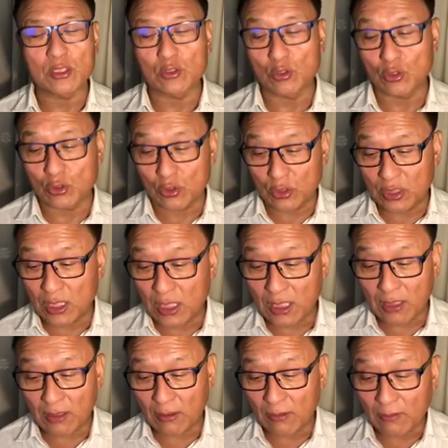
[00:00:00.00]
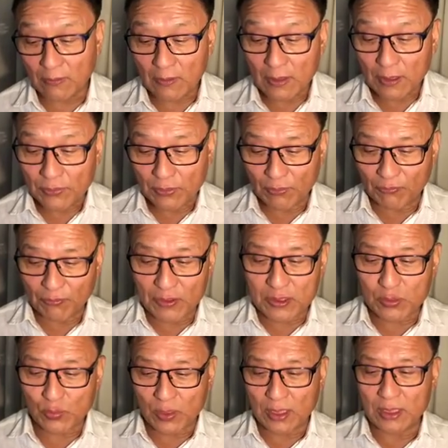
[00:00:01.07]
So today, the
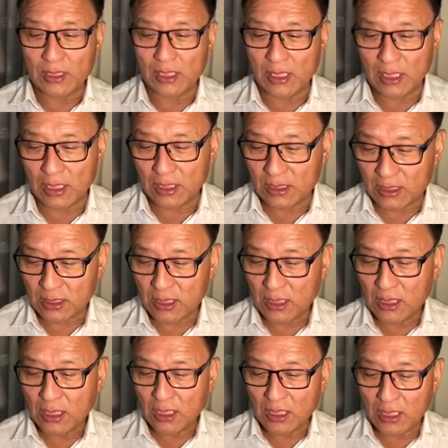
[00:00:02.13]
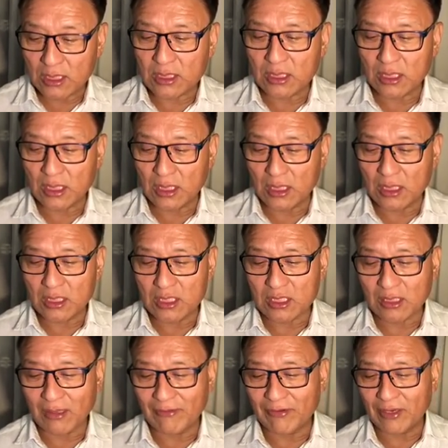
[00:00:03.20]
first one is is the
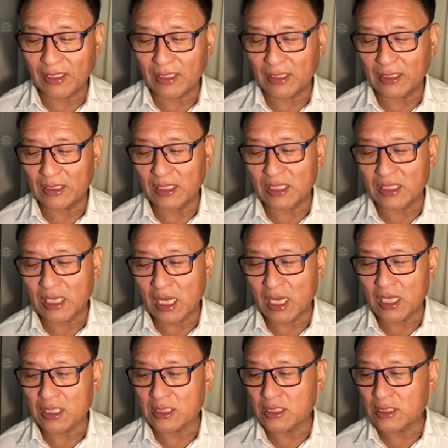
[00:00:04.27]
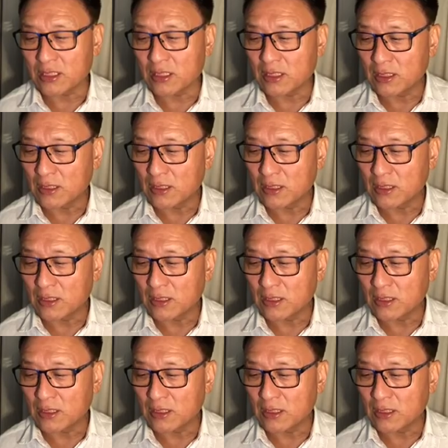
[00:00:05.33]
discovering the dance,